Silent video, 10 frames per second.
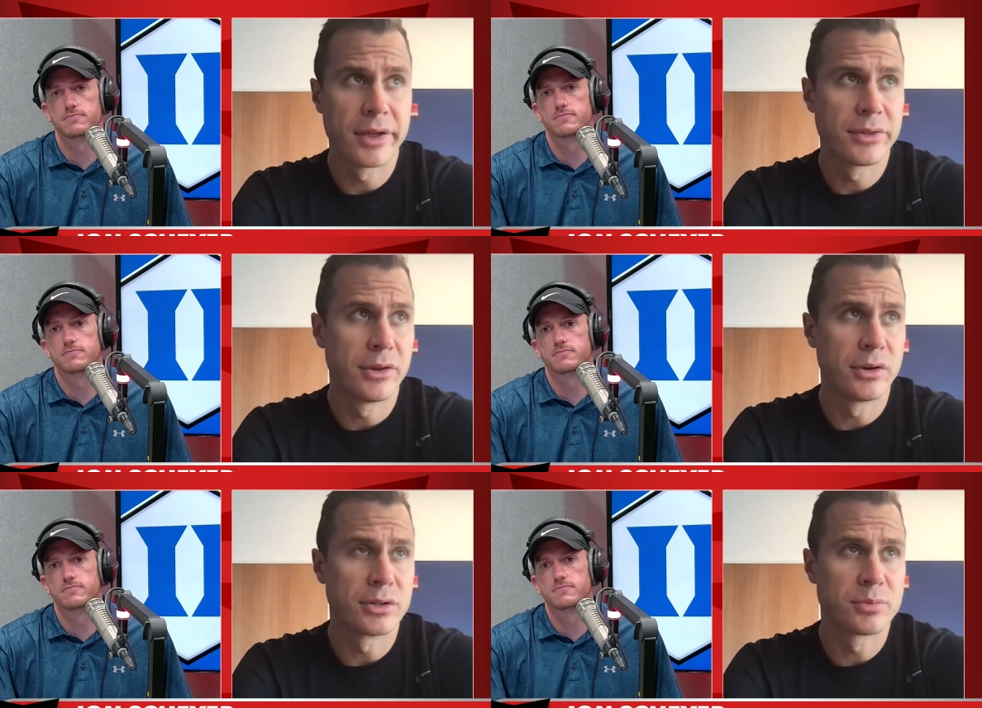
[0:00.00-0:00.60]
Speaker 1: I
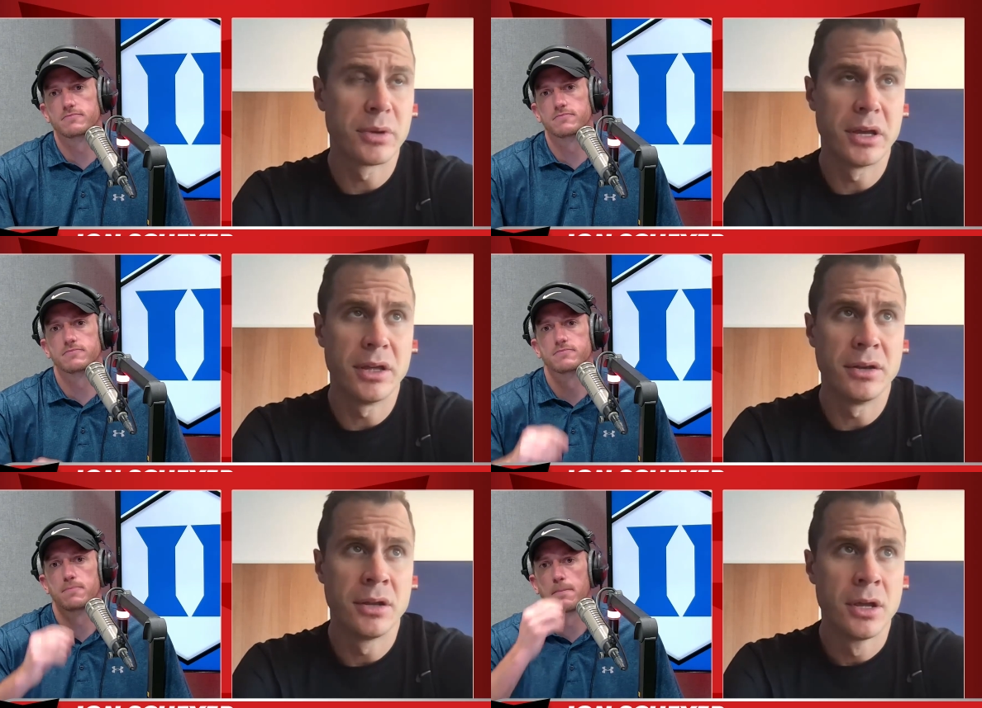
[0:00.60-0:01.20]
think there's
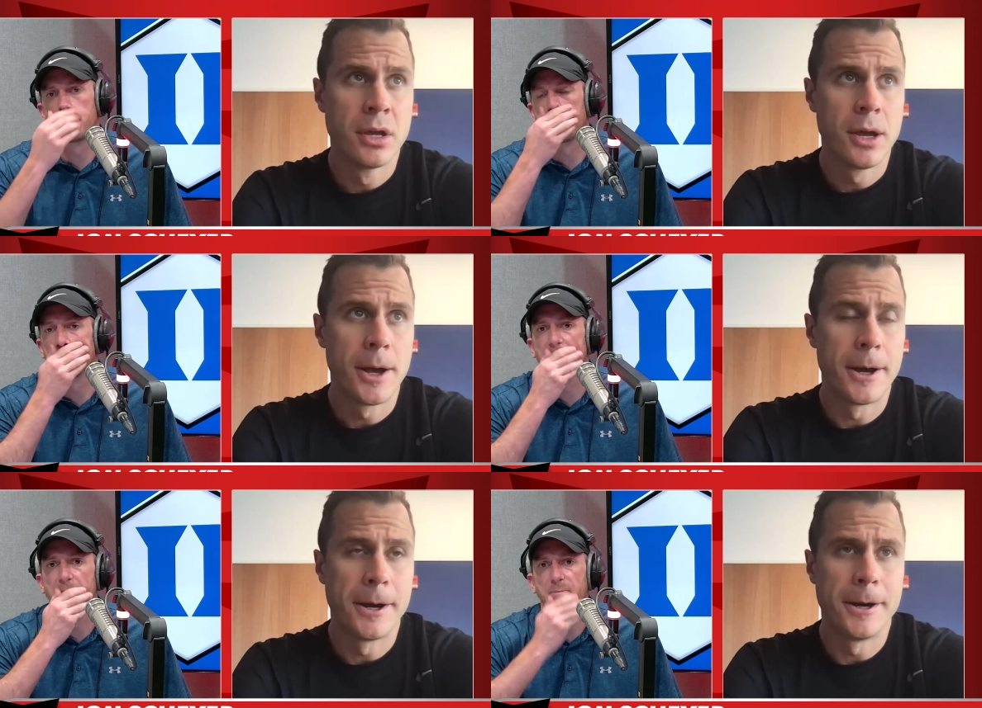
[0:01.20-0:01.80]
been.
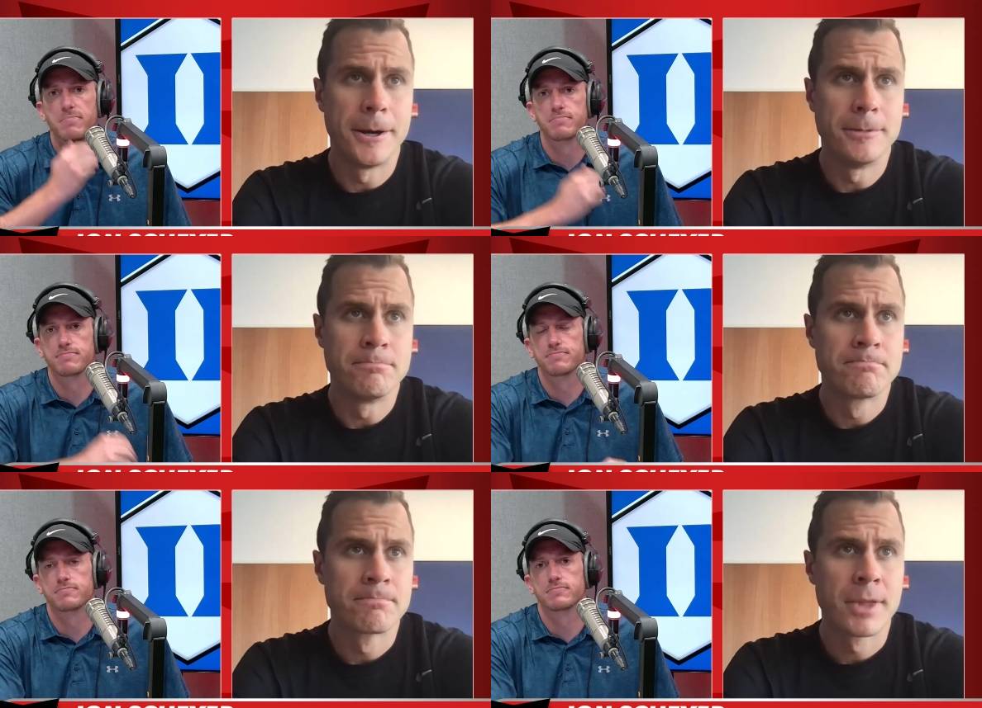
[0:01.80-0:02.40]

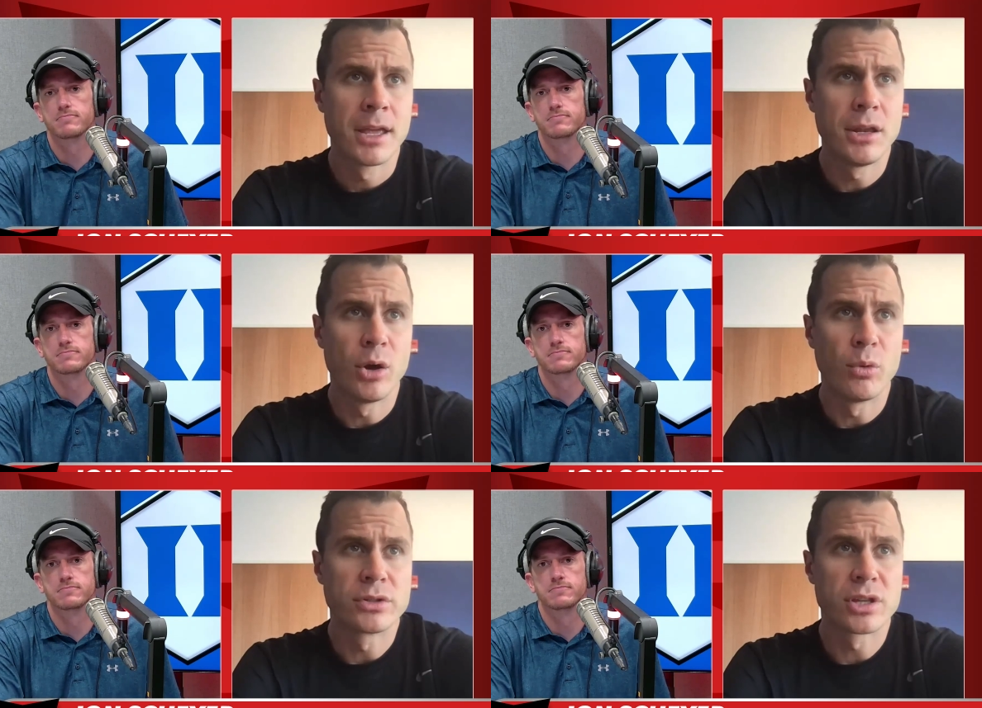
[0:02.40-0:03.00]
Uh,
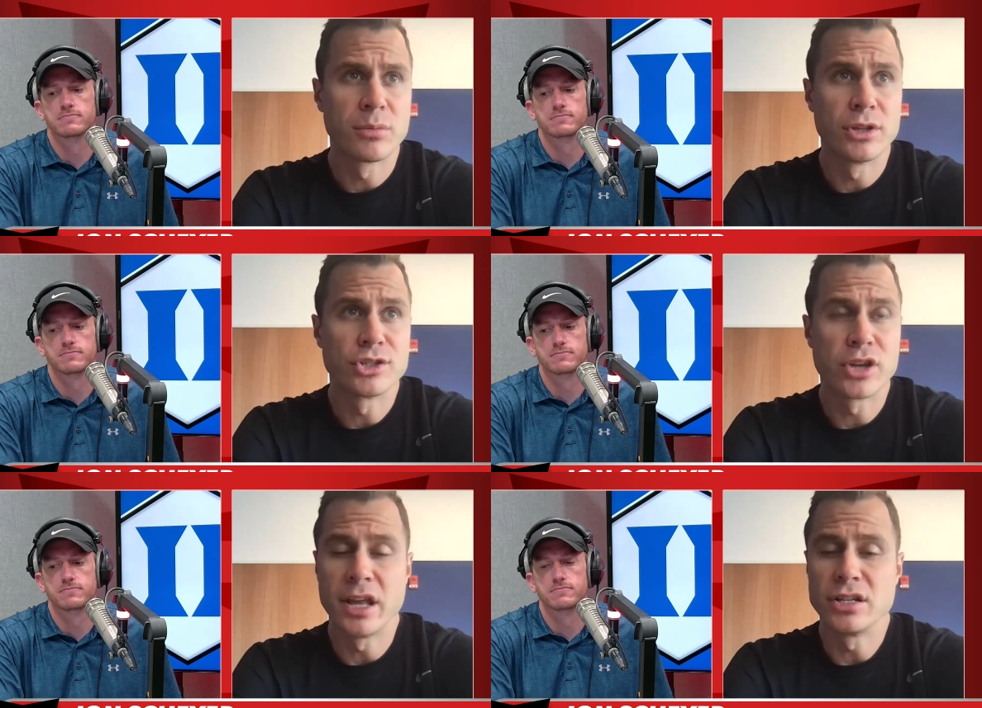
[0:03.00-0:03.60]
you know, with
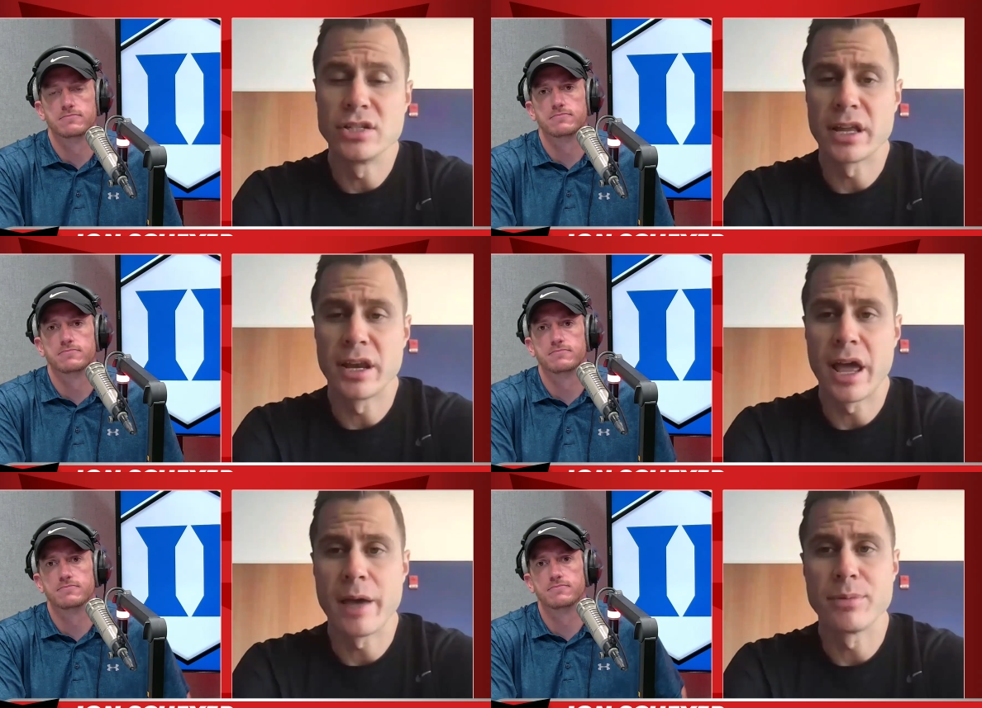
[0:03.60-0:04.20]
some of the
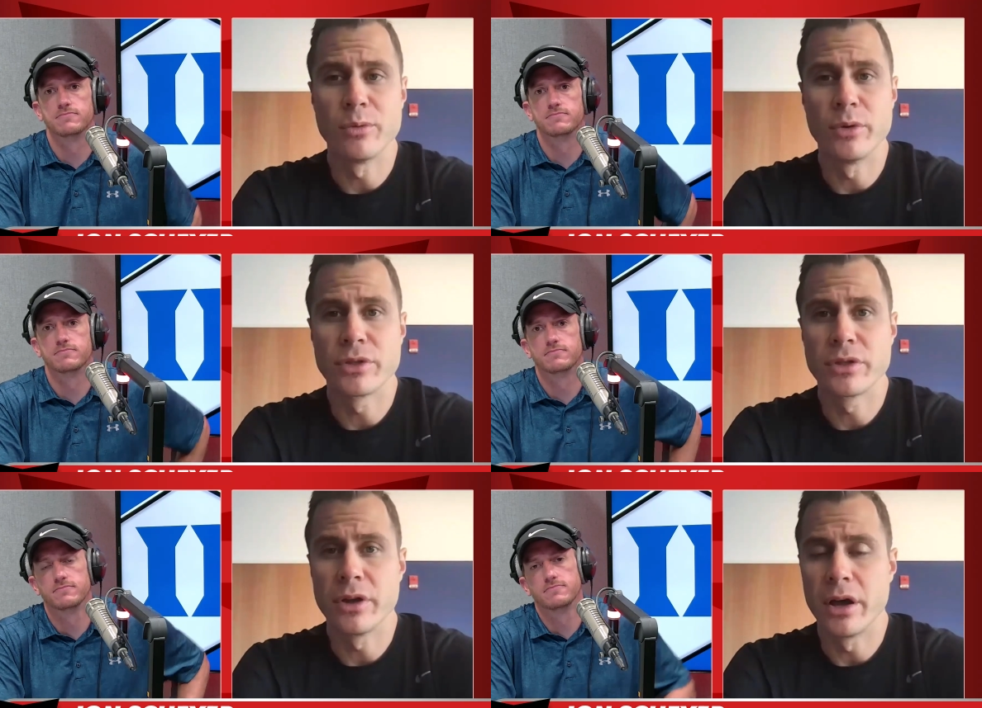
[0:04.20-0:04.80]
change that can
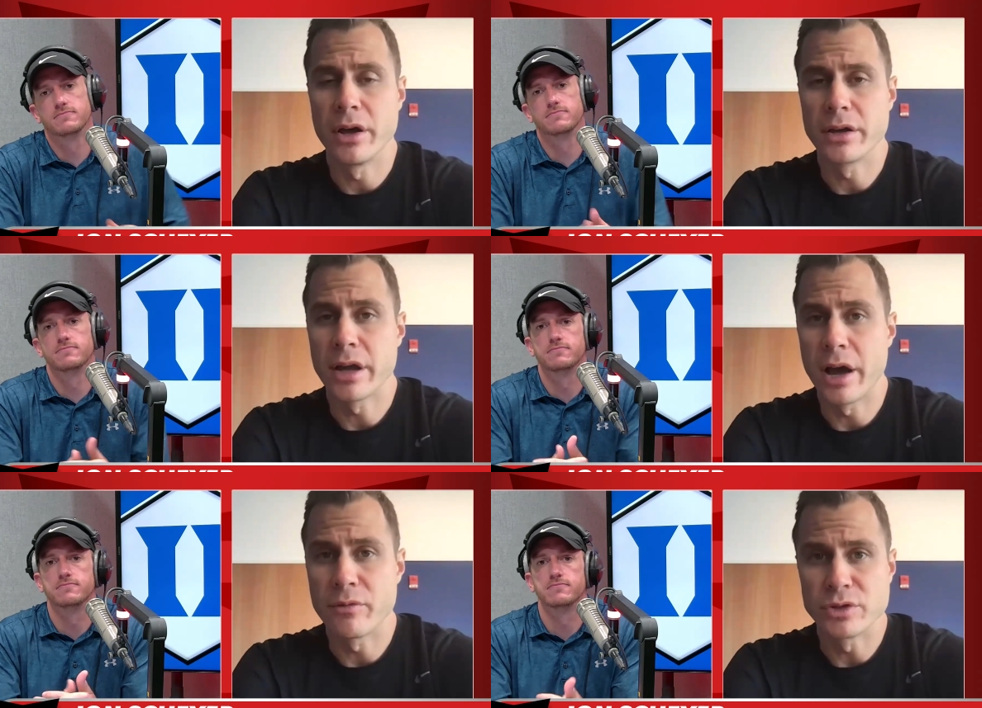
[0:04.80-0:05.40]
happen with
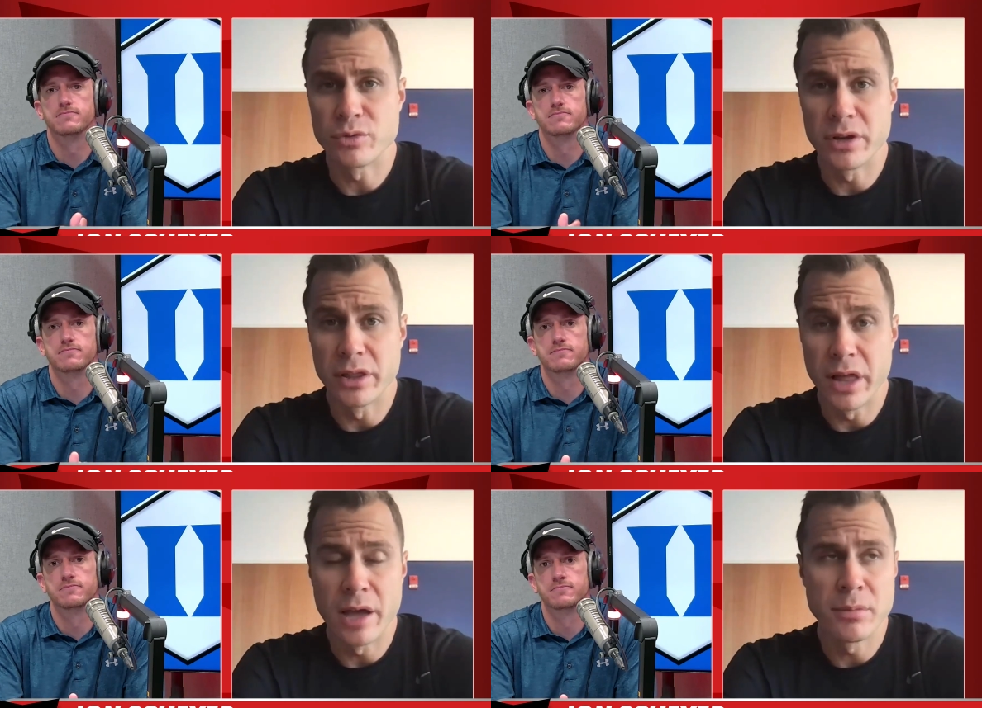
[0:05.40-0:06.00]
uh,
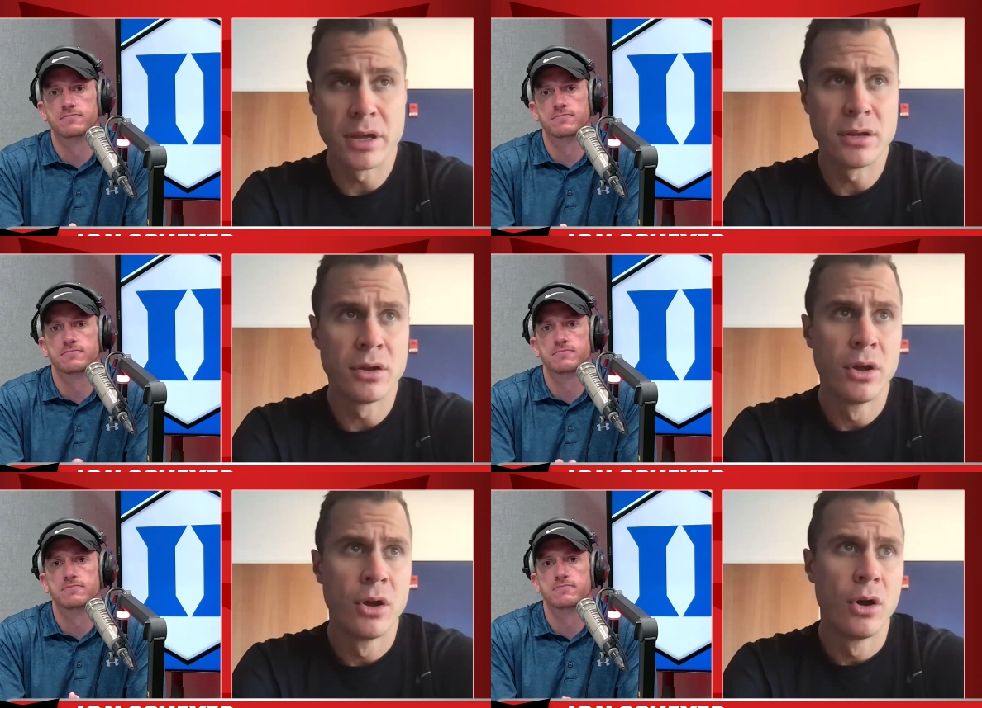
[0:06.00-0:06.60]
conference
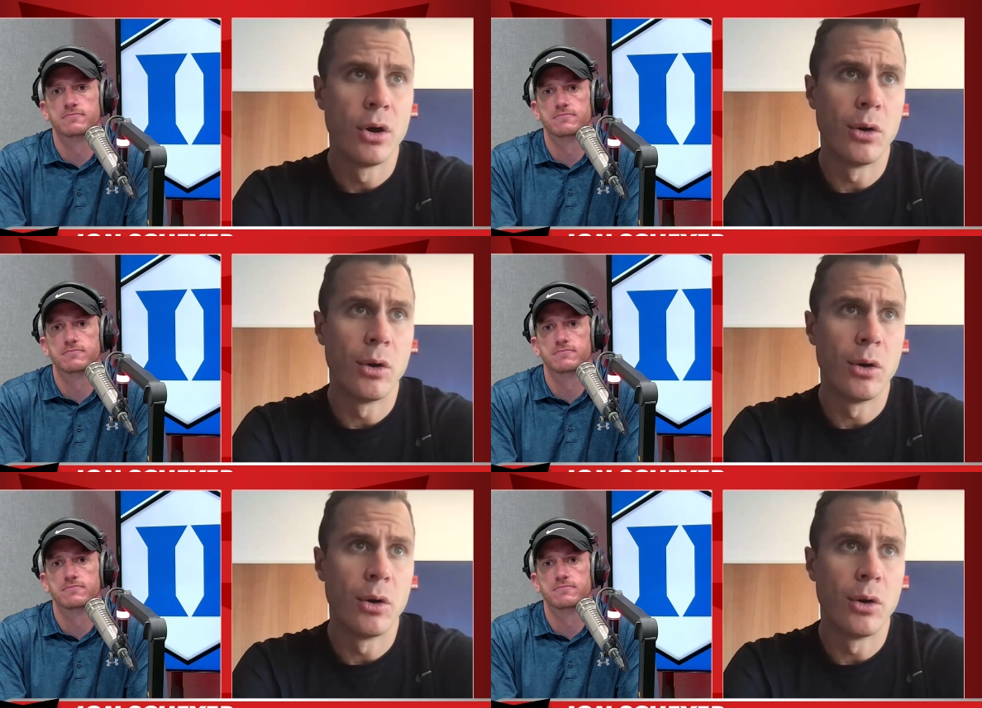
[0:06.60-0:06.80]
realignment,